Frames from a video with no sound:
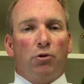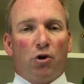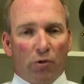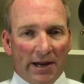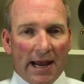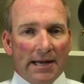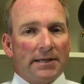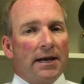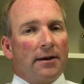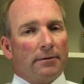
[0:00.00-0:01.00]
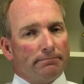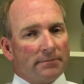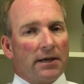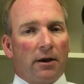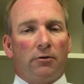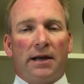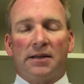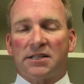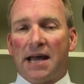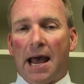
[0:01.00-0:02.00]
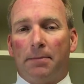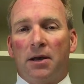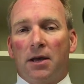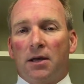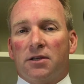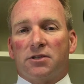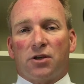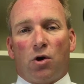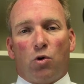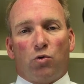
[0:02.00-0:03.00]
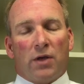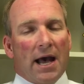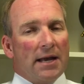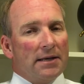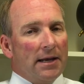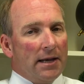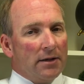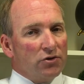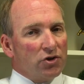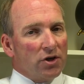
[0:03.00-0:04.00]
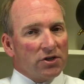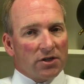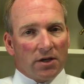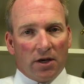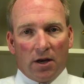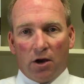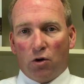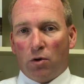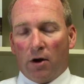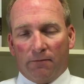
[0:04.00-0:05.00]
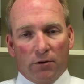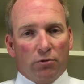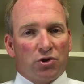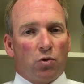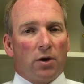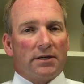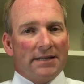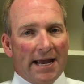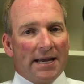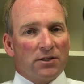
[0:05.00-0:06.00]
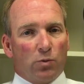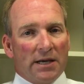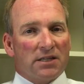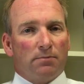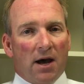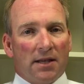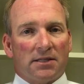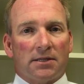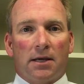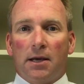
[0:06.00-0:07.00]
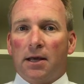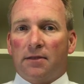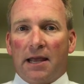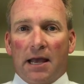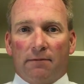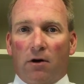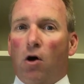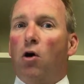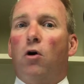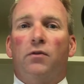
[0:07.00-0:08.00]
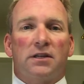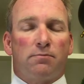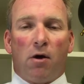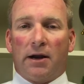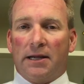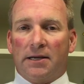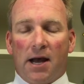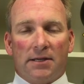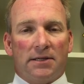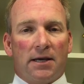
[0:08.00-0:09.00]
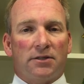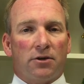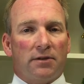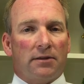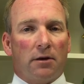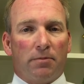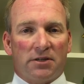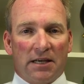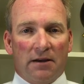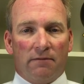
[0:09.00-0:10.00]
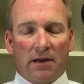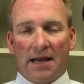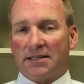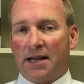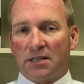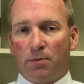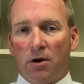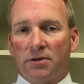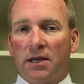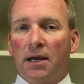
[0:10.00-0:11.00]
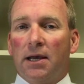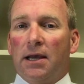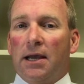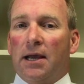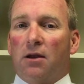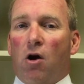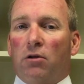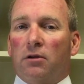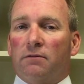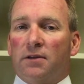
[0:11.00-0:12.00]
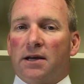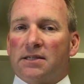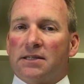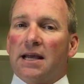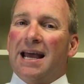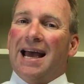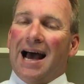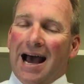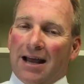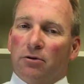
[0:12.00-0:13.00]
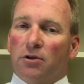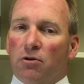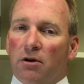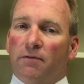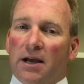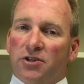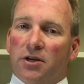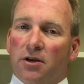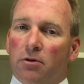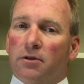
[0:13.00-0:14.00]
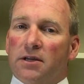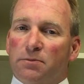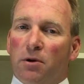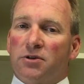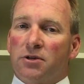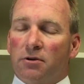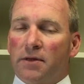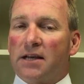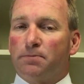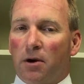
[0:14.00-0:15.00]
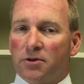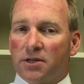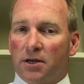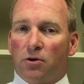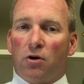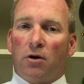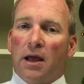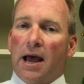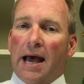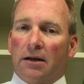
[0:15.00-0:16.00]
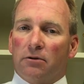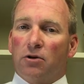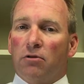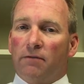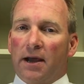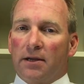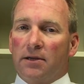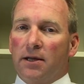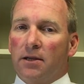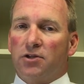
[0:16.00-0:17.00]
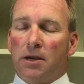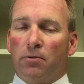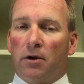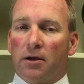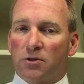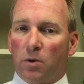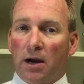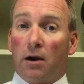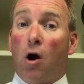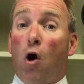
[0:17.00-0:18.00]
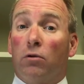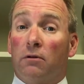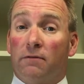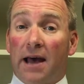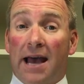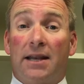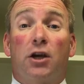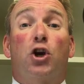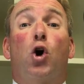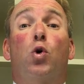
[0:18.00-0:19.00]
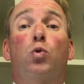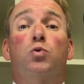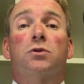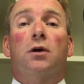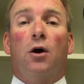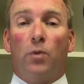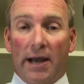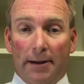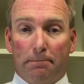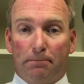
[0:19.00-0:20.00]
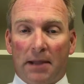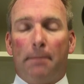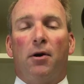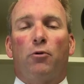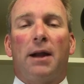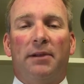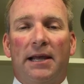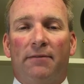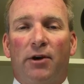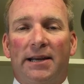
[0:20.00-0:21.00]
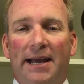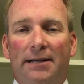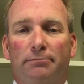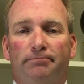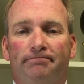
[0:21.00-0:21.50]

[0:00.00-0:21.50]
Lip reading: create in a snap, so that in just a few short days, weeks, months, they have all this marketing content so that they're perceived as an expert. And all of this, I don't know if I should go to this person or that person, or I don't know if I could get it cheaper elsewhere. All of that goes away. I'm Paul Rabalais. Have a great day.